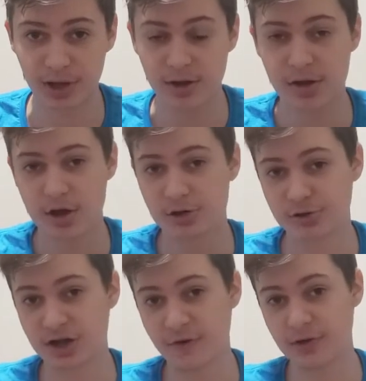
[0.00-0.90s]
bit. So
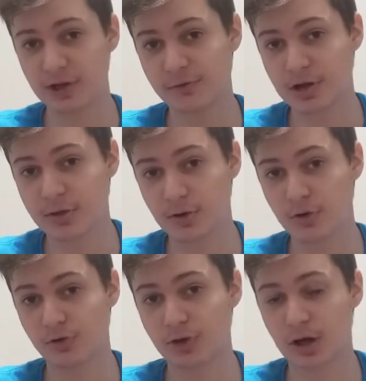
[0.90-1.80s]
definitely read
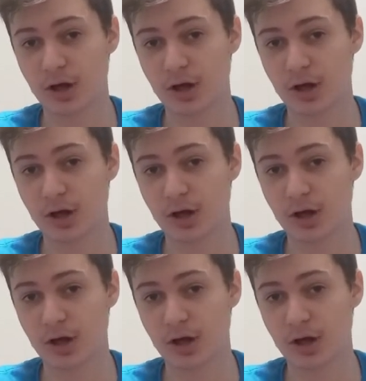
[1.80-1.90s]
those